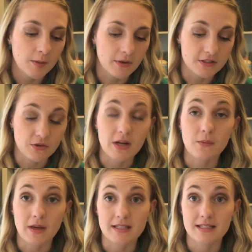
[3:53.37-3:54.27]
But so
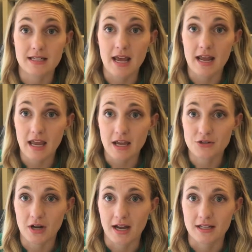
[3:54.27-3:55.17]
anyways, today I
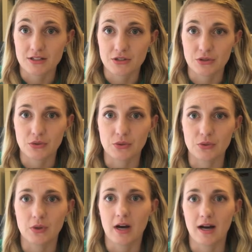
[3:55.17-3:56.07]
tried
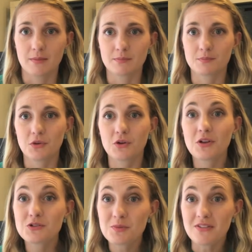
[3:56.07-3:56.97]
to go to
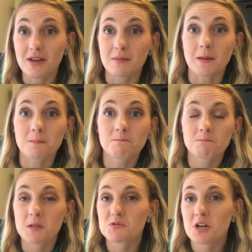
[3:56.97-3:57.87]
lunch with
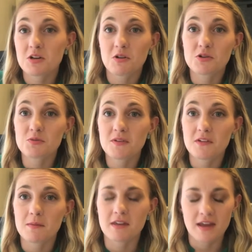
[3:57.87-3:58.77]
my
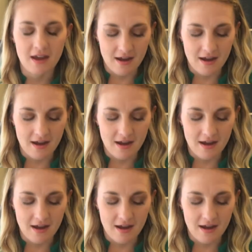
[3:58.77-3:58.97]
family.